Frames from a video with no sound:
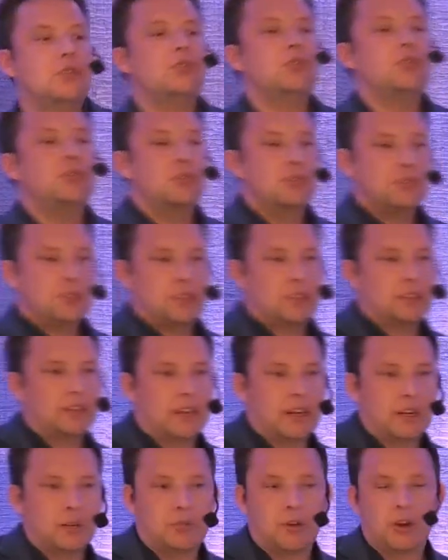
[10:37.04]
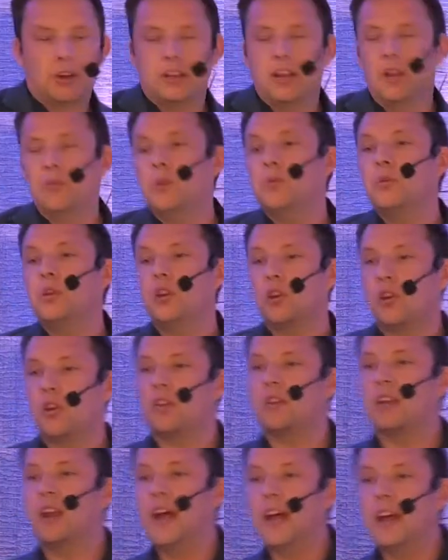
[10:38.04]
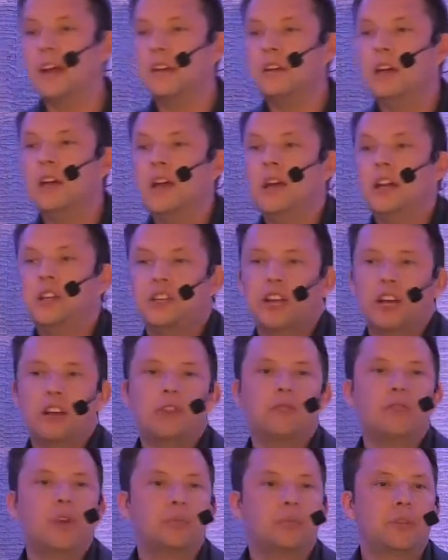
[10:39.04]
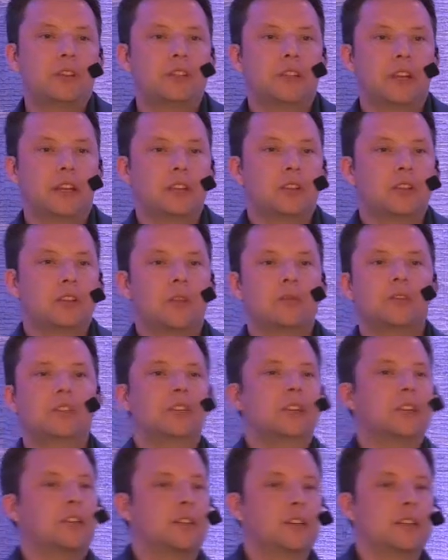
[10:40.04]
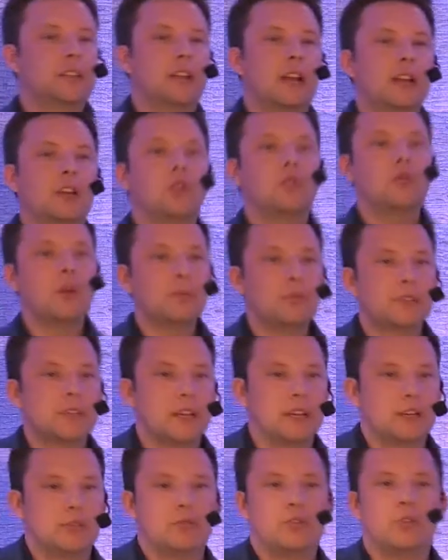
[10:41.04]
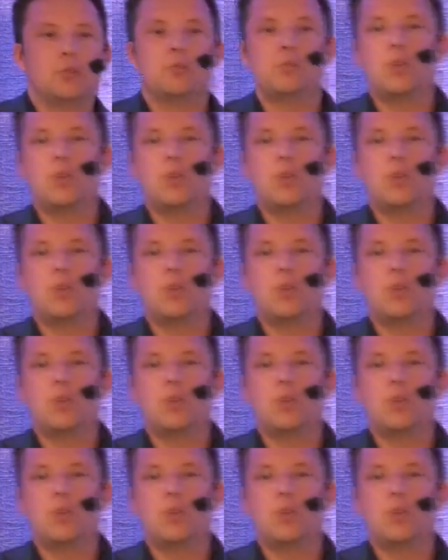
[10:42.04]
you use to sell your product? Now, when we look online, channel represents obviously things like your website or your